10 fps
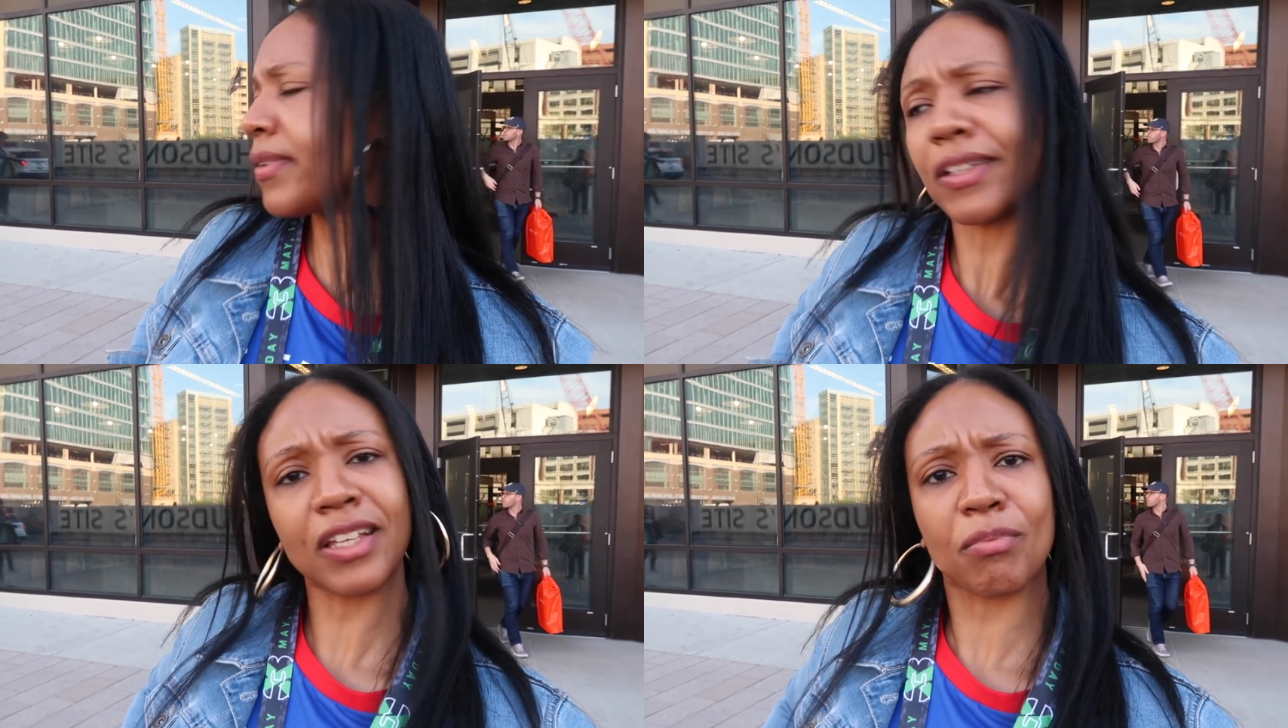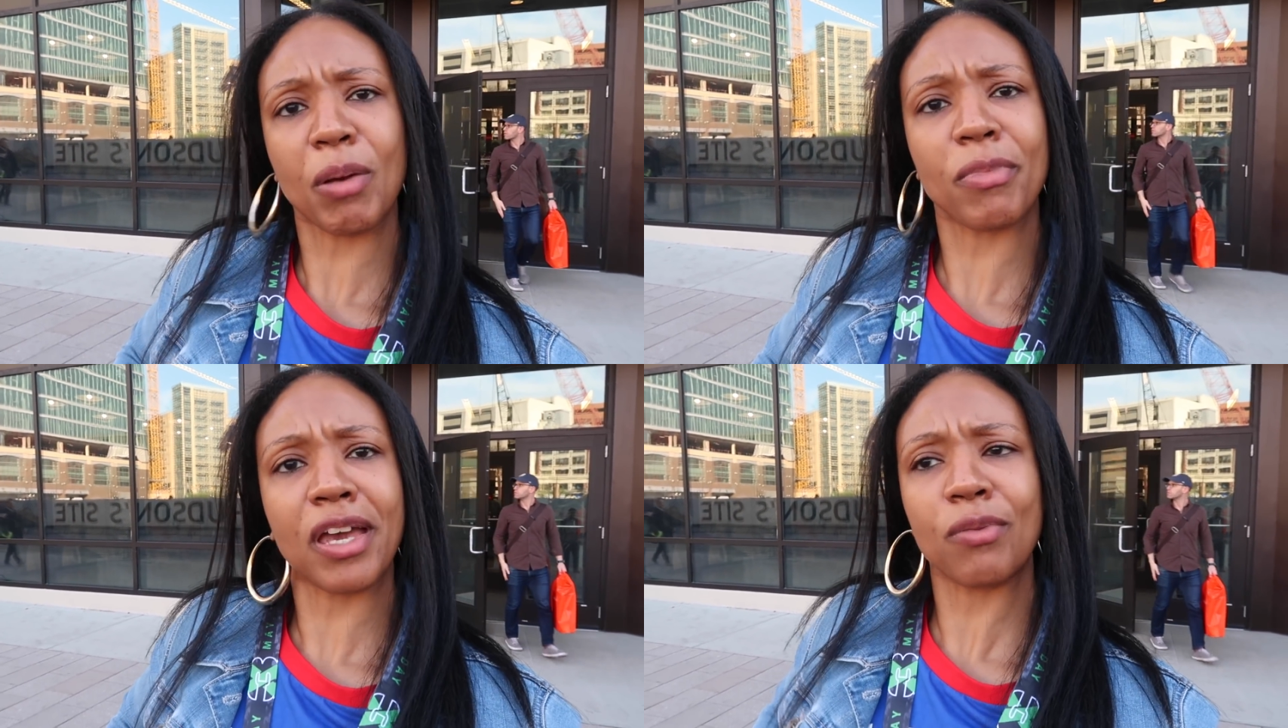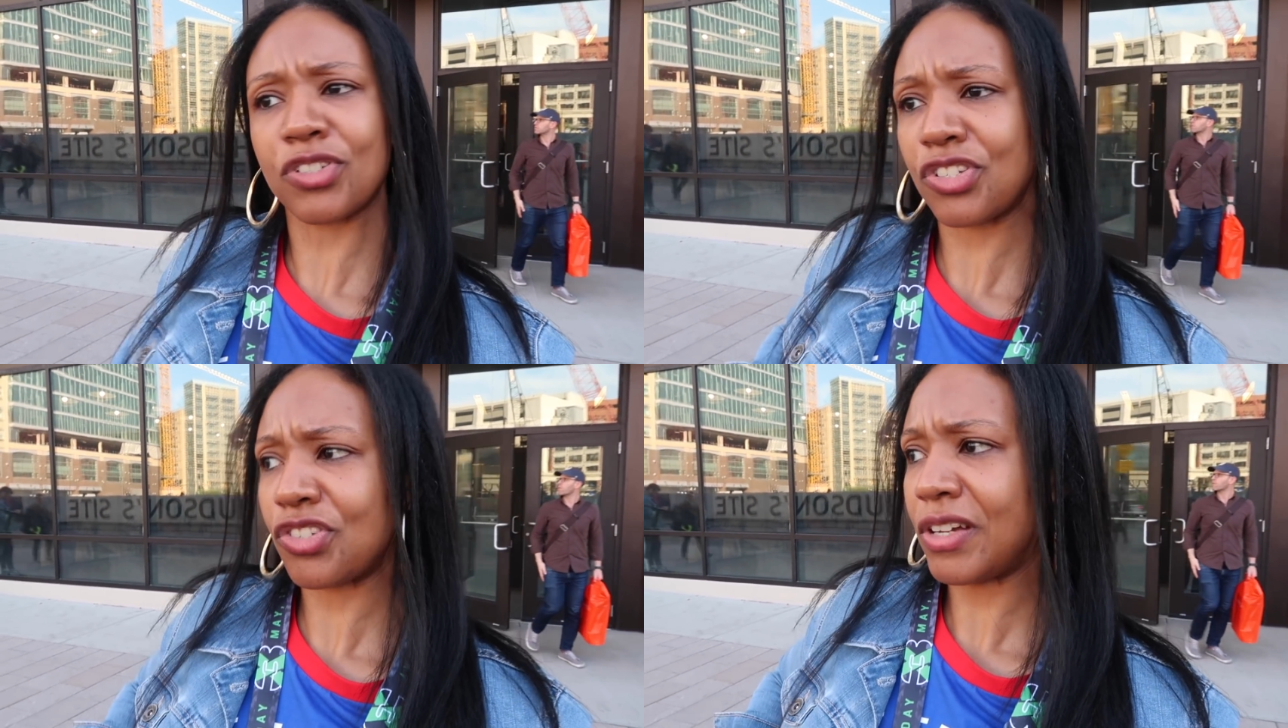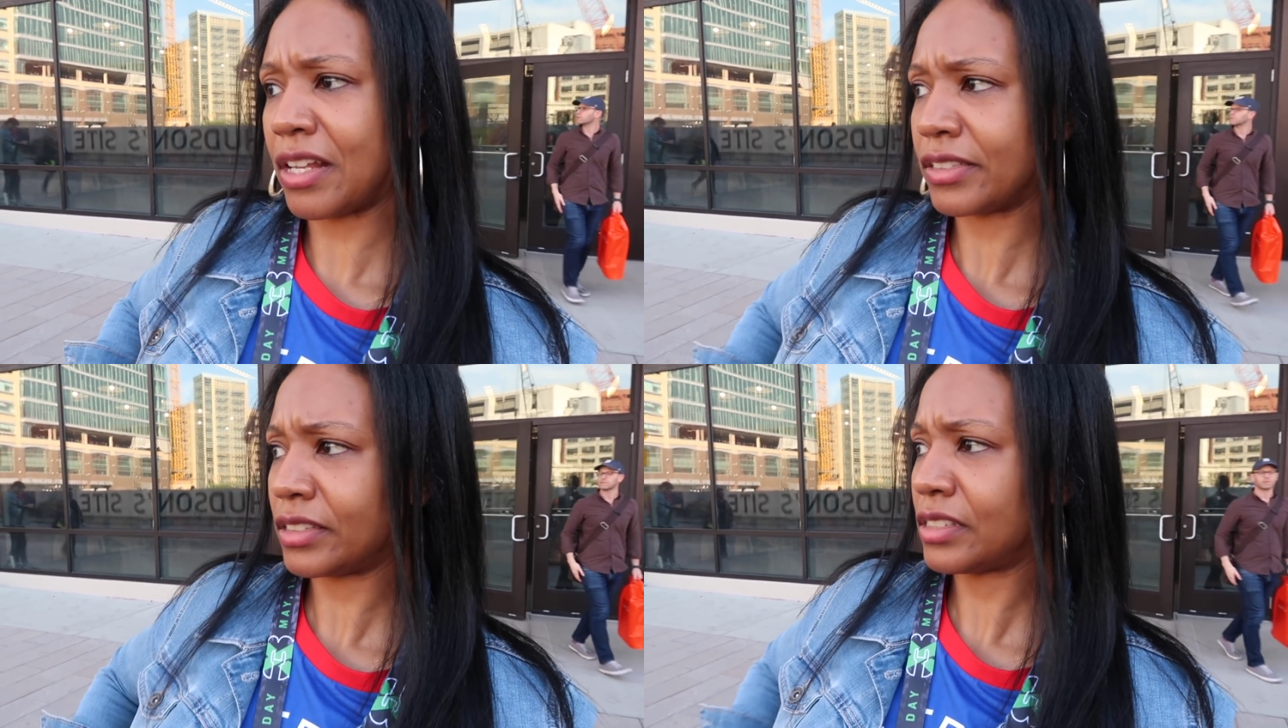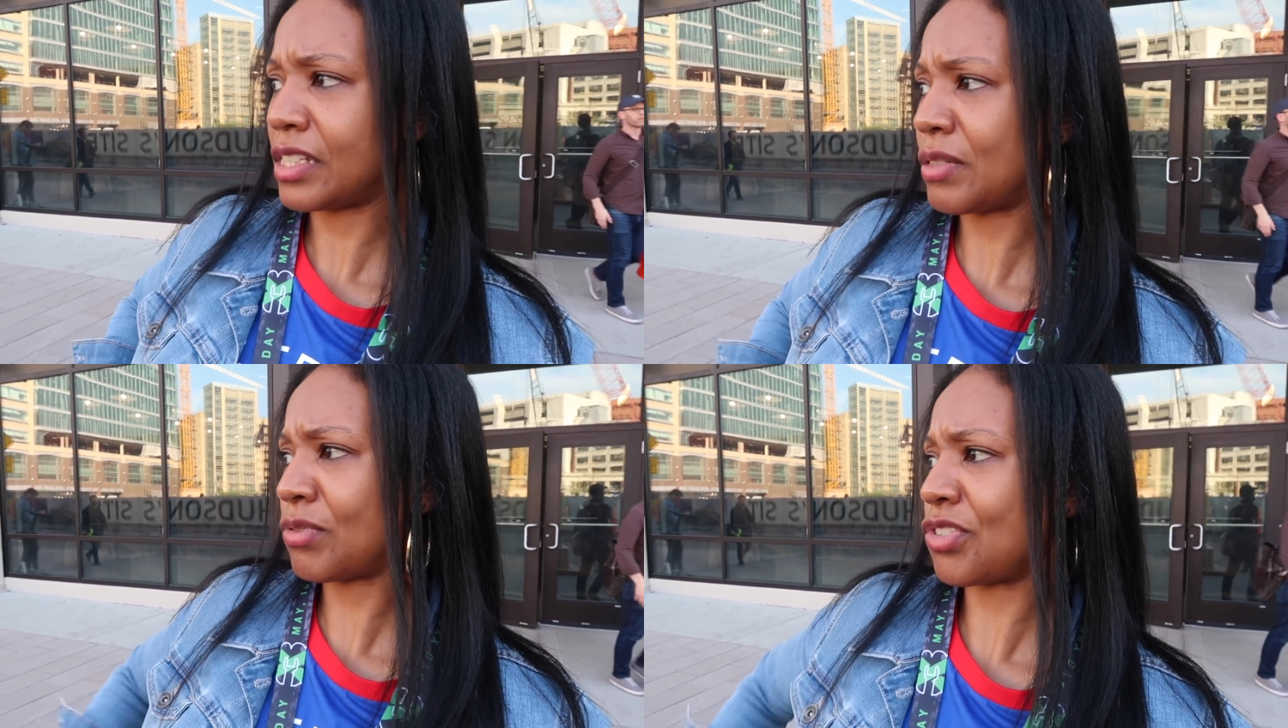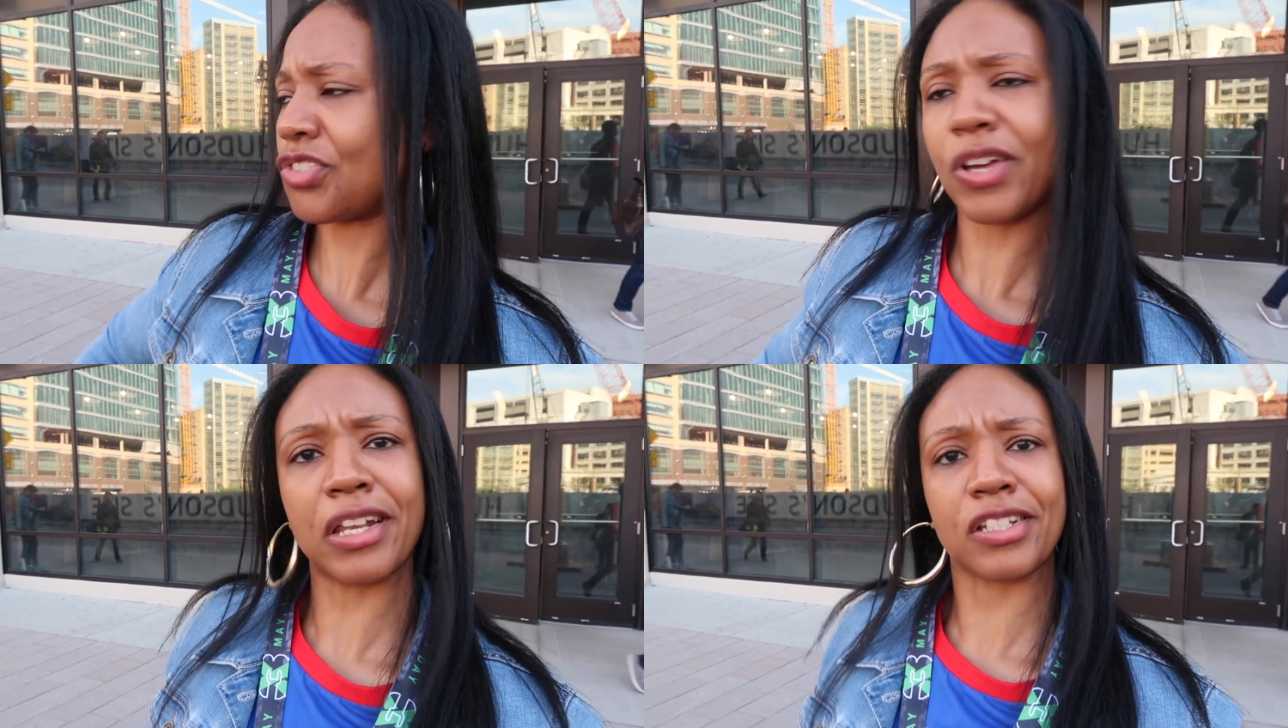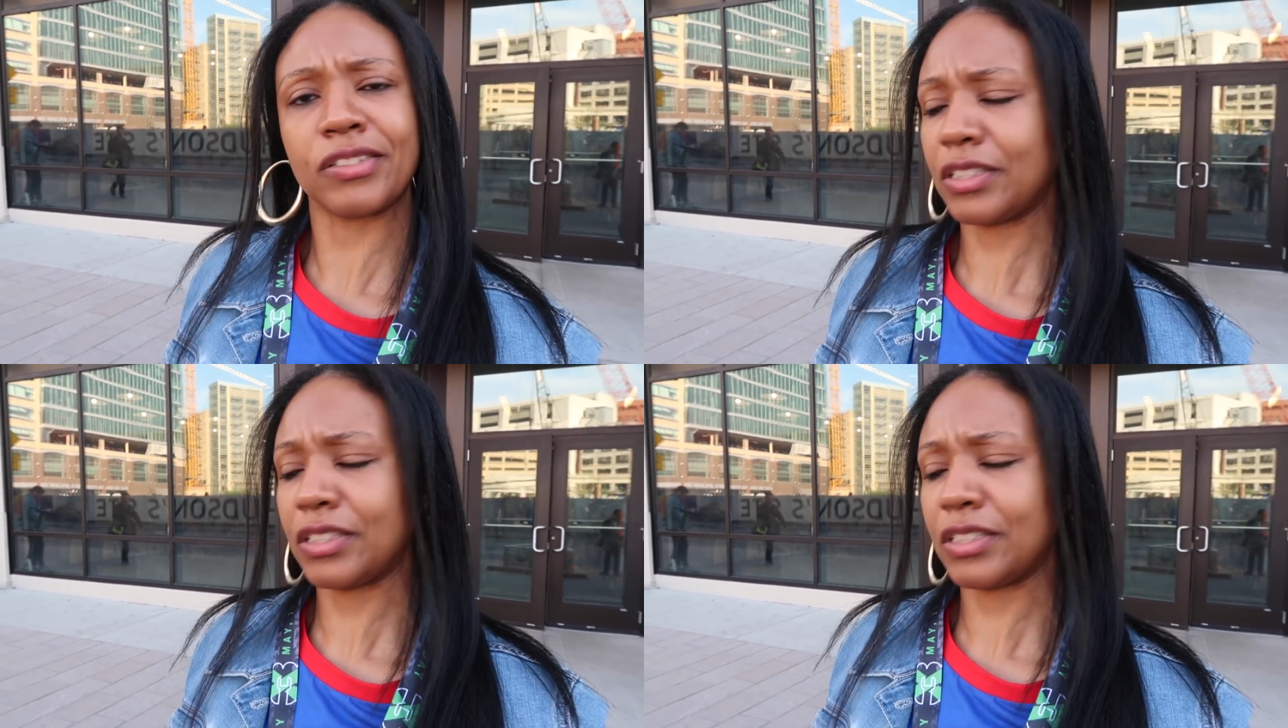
I think my man was just trying to he was just trying to